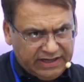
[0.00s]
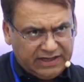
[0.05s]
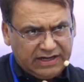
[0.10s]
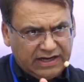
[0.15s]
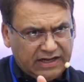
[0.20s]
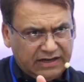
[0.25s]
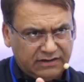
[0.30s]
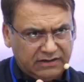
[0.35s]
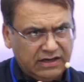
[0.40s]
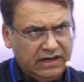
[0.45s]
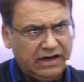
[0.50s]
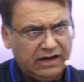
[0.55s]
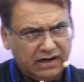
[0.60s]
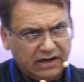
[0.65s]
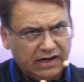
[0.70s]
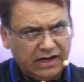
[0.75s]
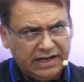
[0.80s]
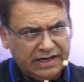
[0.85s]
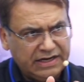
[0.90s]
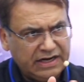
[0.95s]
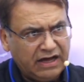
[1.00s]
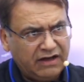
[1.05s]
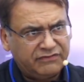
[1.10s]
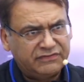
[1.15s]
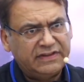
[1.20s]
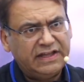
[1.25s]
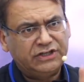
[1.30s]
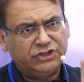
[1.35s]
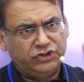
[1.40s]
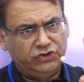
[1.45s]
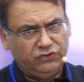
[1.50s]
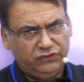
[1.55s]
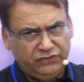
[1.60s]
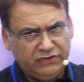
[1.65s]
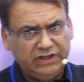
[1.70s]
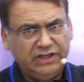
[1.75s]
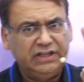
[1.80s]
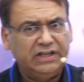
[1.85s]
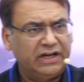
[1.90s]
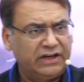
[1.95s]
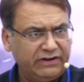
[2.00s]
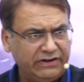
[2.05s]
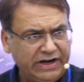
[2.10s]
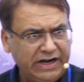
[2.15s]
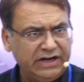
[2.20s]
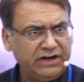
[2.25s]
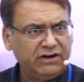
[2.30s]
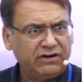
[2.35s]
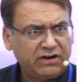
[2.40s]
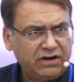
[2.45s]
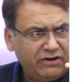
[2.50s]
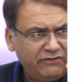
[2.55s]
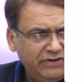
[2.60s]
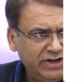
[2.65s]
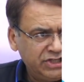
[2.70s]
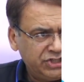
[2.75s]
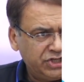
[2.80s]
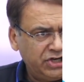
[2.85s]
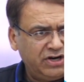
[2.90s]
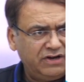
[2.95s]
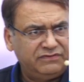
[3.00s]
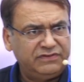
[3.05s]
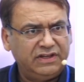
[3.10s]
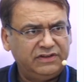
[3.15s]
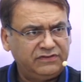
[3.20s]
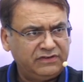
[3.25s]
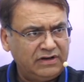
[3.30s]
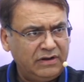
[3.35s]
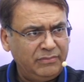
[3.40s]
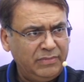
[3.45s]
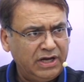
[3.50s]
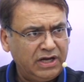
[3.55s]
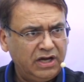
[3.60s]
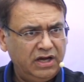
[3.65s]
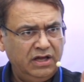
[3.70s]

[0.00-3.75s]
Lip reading: it enough that you see the greater curvature of the stomach,